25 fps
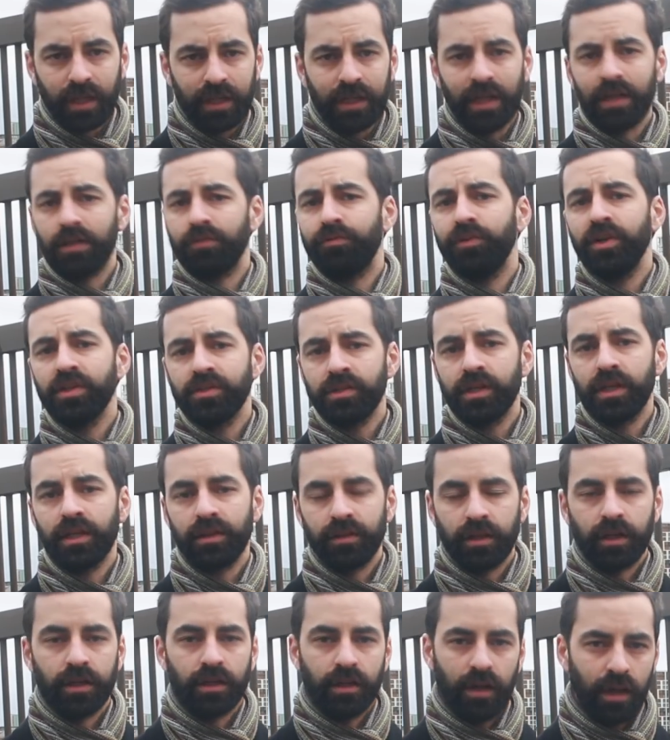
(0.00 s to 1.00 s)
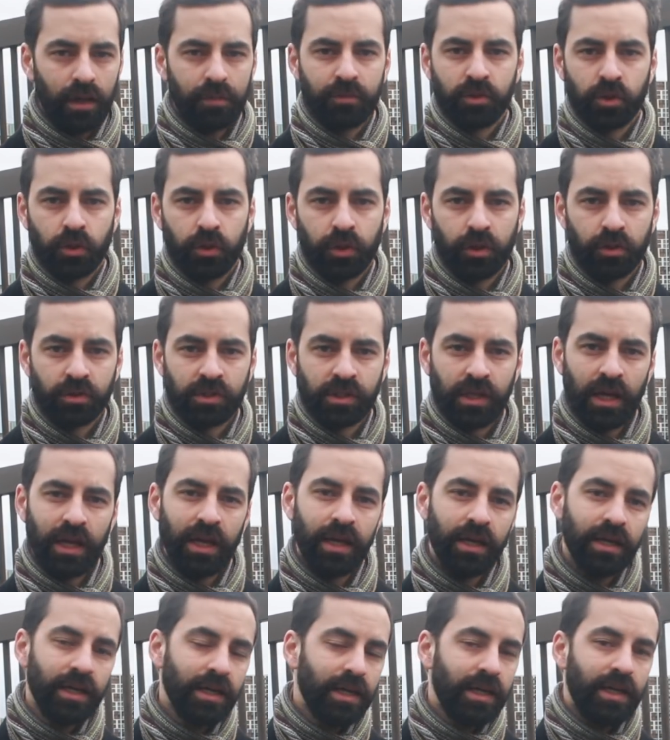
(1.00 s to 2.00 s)
Now, the first thing that I'm sure you'll
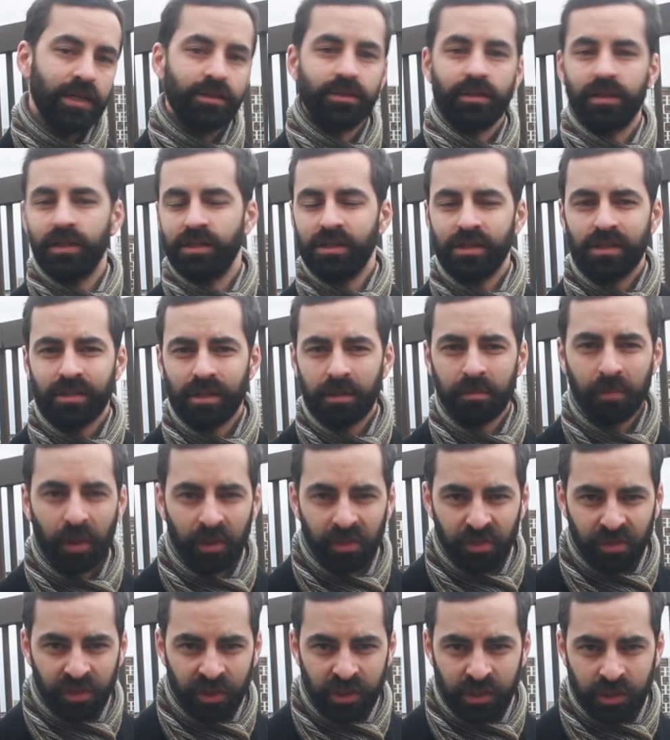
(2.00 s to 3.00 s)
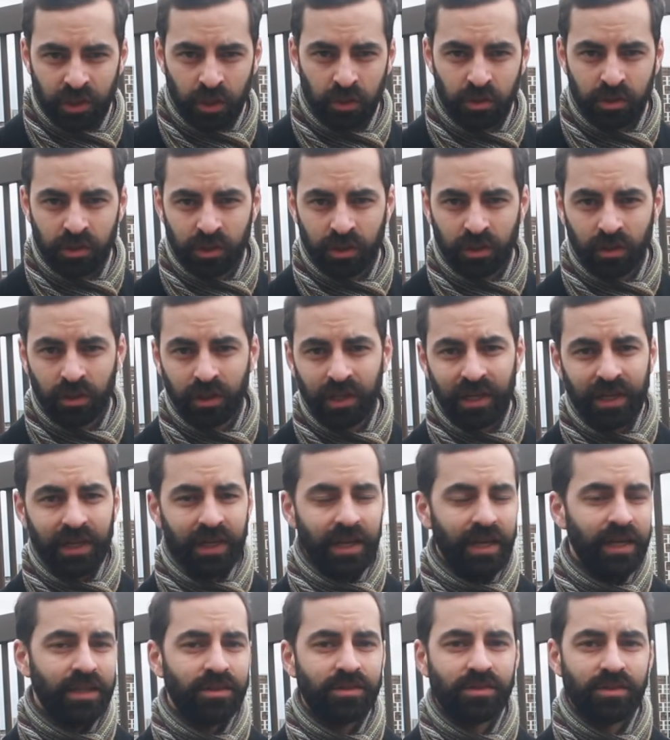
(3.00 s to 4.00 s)
say is that this is a month in total,
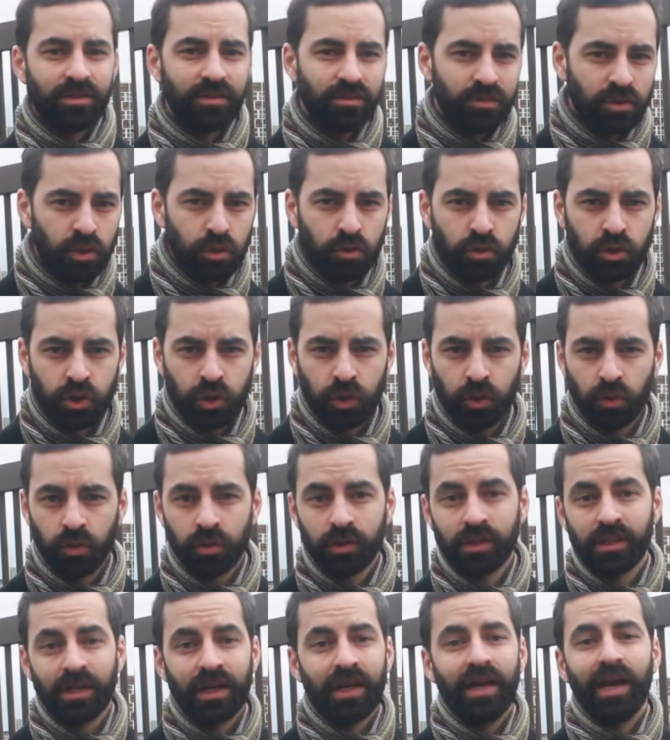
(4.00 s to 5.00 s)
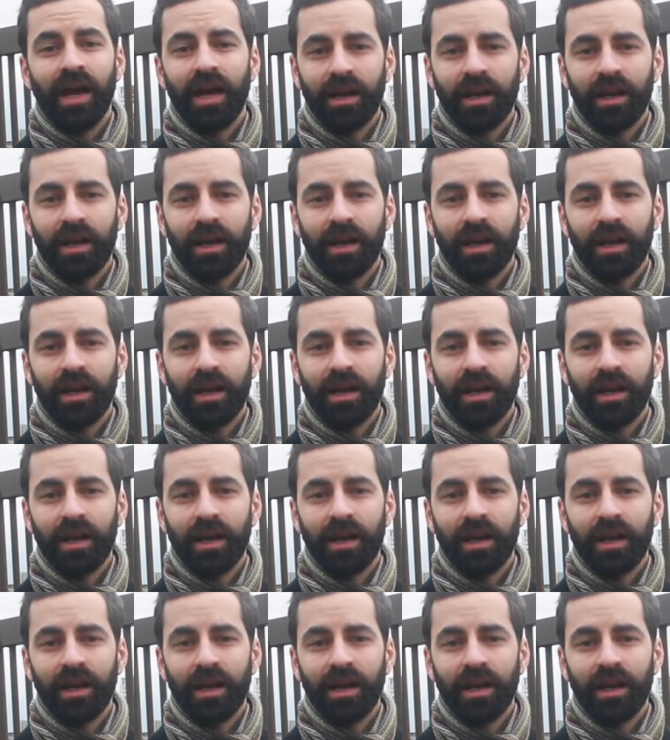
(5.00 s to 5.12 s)
it's too short.